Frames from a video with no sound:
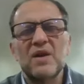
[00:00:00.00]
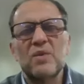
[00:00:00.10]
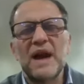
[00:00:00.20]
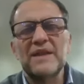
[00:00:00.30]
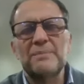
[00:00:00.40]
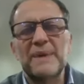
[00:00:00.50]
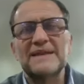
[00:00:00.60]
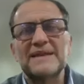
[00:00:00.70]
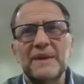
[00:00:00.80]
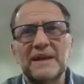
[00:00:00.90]
where the
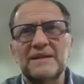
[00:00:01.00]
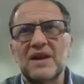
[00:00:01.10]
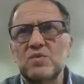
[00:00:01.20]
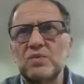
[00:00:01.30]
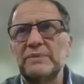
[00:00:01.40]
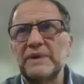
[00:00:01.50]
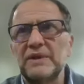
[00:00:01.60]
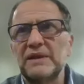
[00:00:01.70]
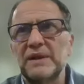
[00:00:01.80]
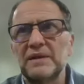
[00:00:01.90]
Beit HaMikdash will be
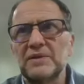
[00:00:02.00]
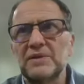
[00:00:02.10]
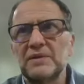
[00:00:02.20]
rebuilt?